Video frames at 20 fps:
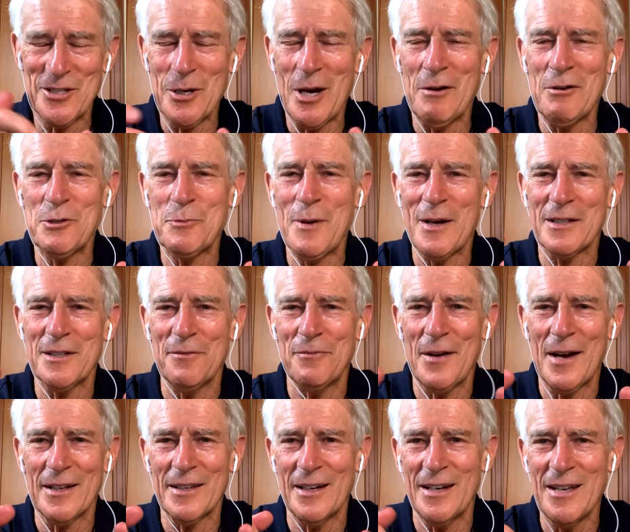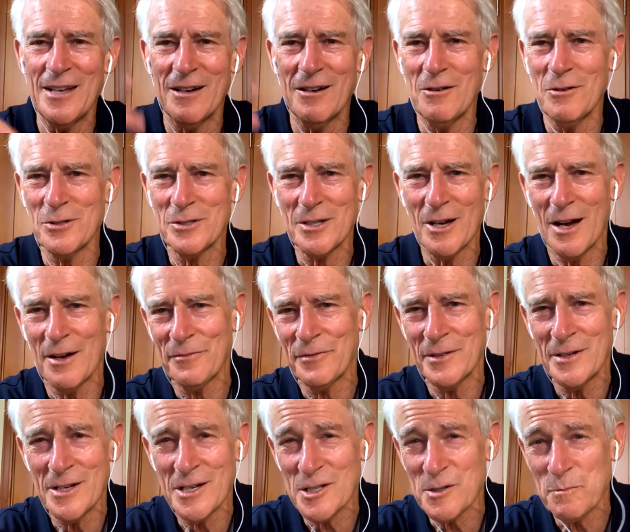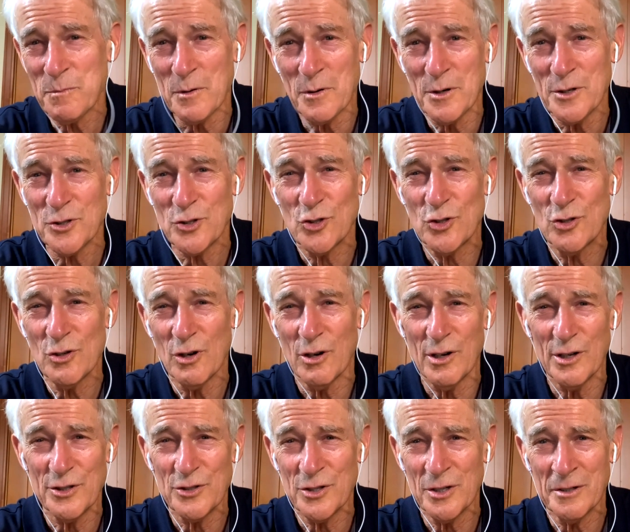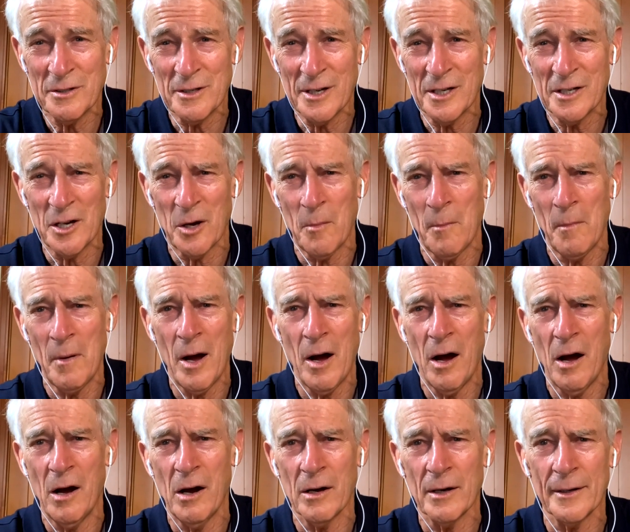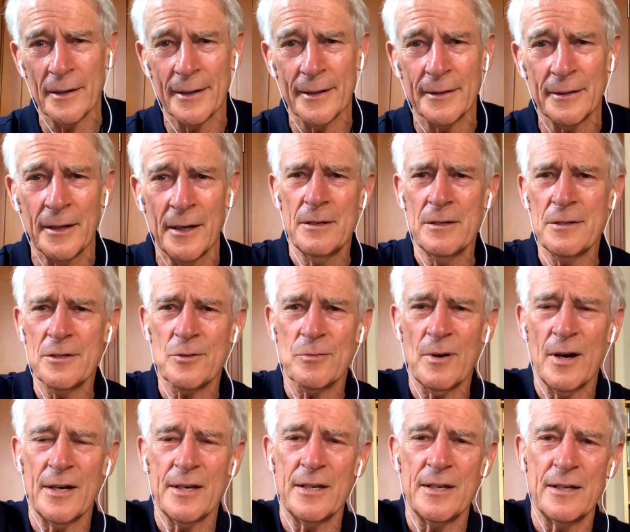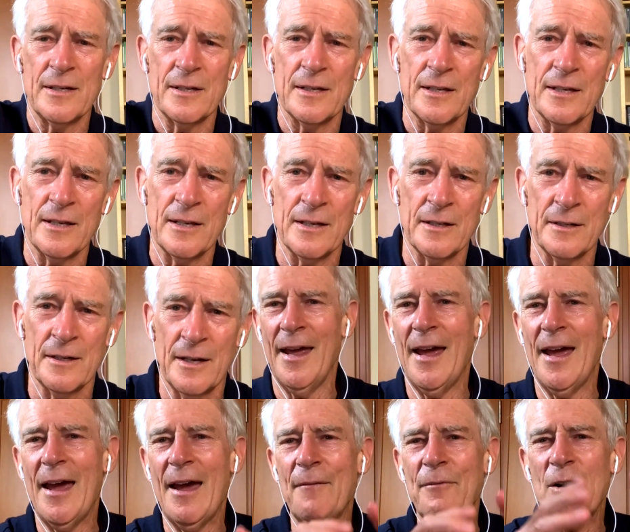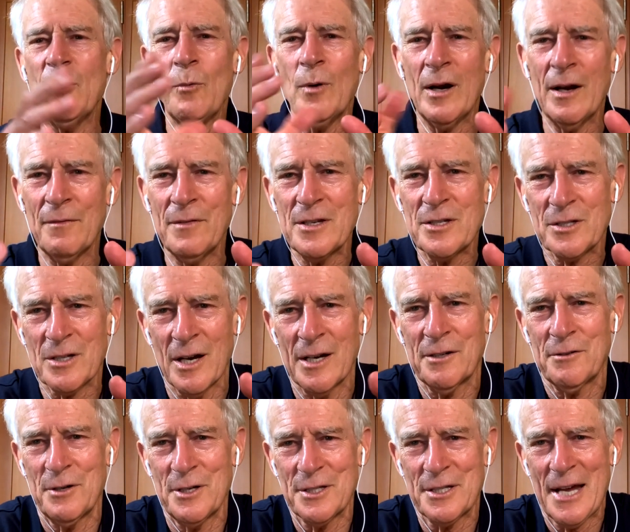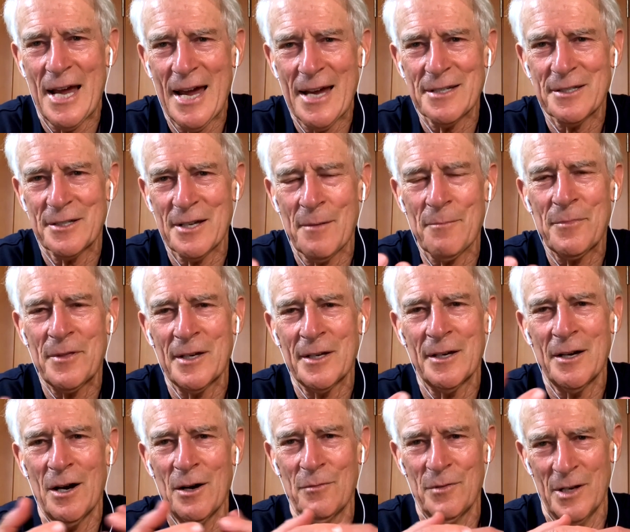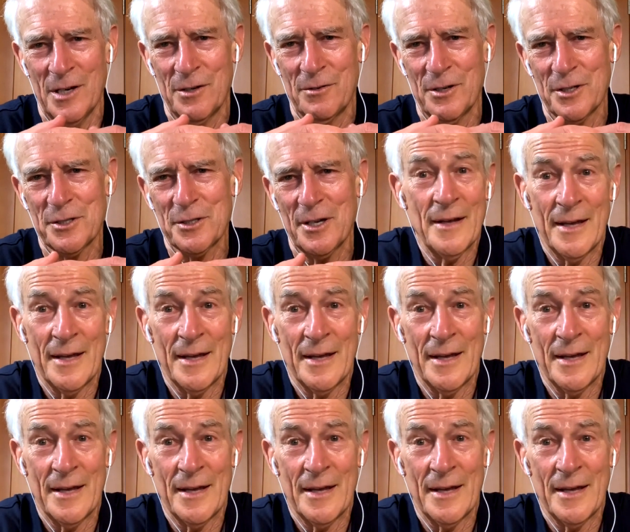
so I respect the fact that he goes off and he explores Georgian and Hmong and Swahili, and every one of these countries has something of interest.